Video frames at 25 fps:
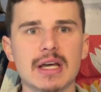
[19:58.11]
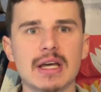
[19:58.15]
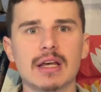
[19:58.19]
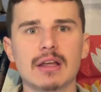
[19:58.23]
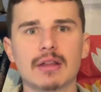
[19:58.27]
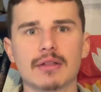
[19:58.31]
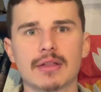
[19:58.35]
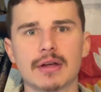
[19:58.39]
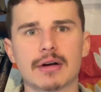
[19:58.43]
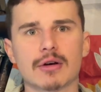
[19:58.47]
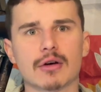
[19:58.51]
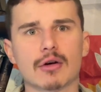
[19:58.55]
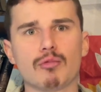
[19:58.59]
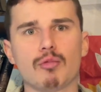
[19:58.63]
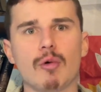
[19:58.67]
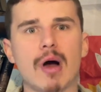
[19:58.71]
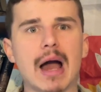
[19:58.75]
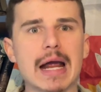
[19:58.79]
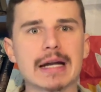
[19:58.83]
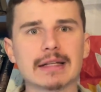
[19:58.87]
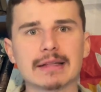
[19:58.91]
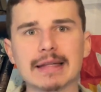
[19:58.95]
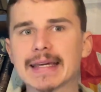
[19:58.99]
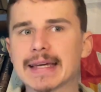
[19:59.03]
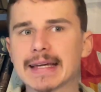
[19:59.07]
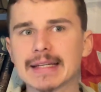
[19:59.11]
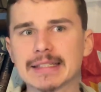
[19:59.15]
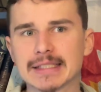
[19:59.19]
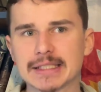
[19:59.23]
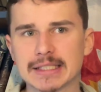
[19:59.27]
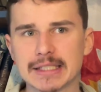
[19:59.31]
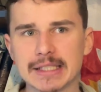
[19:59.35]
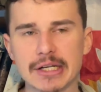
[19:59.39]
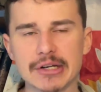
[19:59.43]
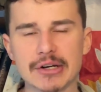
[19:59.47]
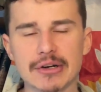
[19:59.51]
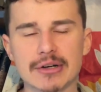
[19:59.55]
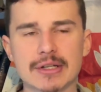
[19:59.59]
that are widely
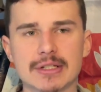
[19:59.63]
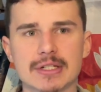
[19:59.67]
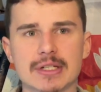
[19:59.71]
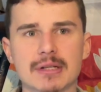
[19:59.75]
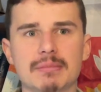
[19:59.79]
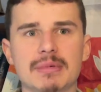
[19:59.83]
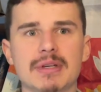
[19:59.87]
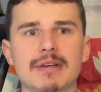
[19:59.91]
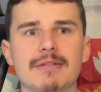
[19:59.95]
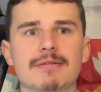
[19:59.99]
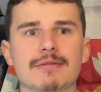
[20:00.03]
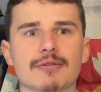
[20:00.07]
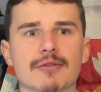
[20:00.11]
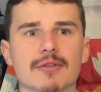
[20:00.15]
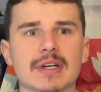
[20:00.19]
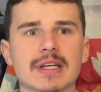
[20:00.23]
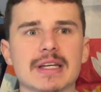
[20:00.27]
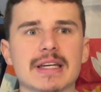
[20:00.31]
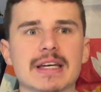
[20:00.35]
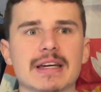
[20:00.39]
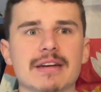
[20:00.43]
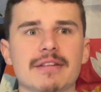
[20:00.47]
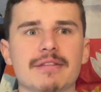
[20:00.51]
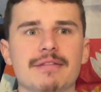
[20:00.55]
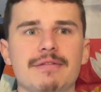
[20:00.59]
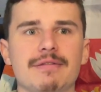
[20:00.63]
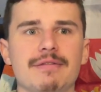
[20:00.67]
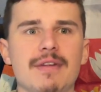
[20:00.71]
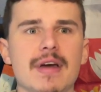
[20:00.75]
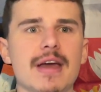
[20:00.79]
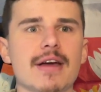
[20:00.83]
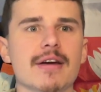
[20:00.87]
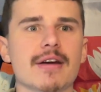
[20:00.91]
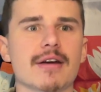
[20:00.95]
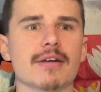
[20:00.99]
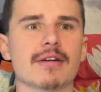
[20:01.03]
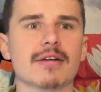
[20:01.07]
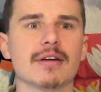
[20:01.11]
considered to be free and
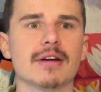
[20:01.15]
fair.